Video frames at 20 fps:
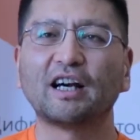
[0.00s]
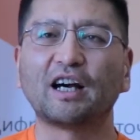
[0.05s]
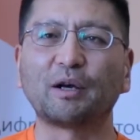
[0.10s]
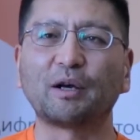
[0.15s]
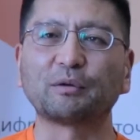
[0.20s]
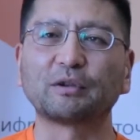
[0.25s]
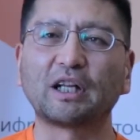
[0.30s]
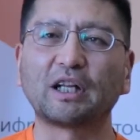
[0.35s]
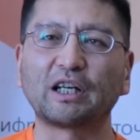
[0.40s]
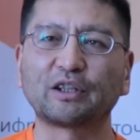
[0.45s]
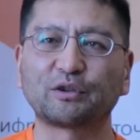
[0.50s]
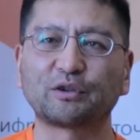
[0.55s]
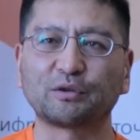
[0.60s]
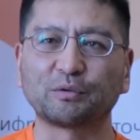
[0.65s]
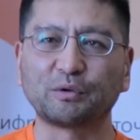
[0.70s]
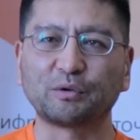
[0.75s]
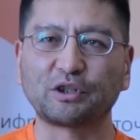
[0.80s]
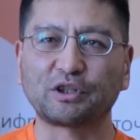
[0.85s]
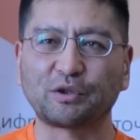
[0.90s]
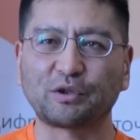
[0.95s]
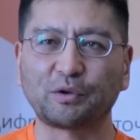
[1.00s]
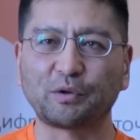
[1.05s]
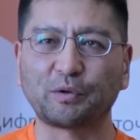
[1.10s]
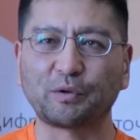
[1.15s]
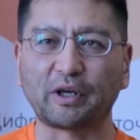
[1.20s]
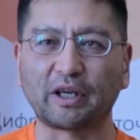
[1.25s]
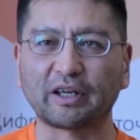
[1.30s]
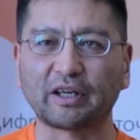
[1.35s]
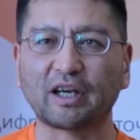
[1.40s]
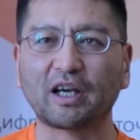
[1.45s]
I would like to wish
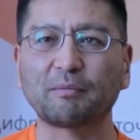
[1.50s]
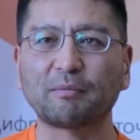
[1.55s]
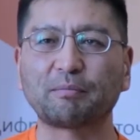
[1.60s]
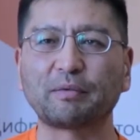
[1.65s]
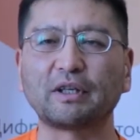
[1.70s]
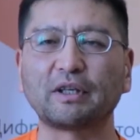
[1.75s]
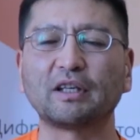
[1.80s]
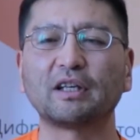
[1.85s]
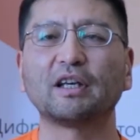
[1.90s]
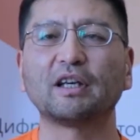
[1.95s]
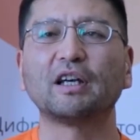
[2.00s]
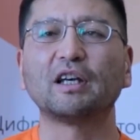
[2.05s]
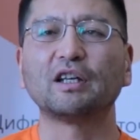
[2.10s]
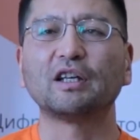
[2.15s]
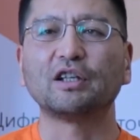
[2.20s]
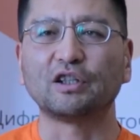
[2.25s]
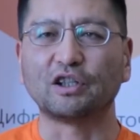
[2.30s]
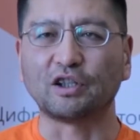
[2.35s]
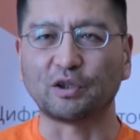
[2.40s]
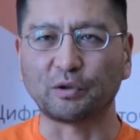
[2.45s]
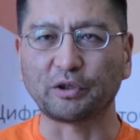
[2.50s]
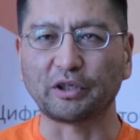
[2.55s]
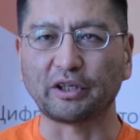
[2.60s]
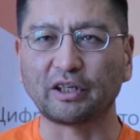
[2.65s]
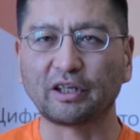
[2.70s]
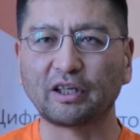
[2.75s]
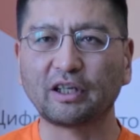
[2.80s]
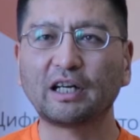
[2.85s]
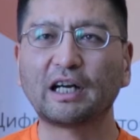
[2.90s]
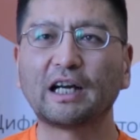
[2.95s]
you a happy new
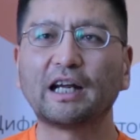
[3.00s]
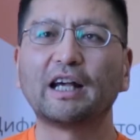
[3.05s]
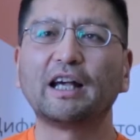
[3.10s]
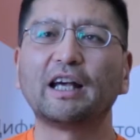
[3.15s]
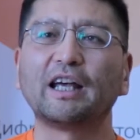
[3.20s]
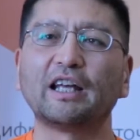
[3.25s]
year.